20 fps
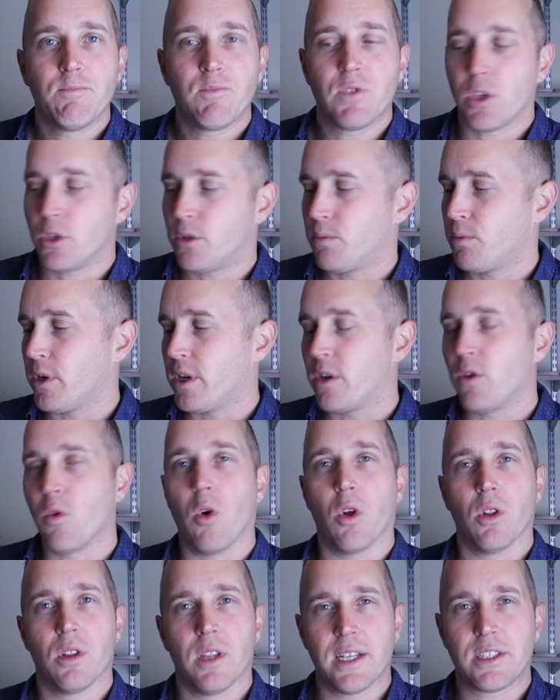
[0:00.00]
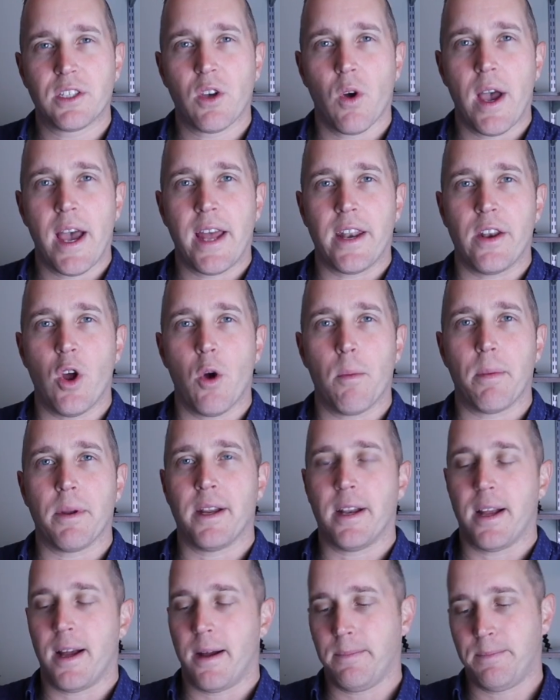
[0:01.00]
So it's pretty cool. Let's go ahead and open
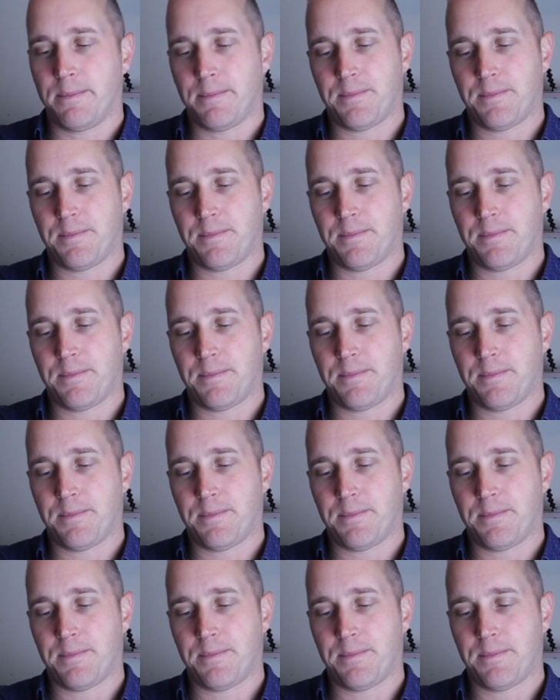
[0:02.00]
it up.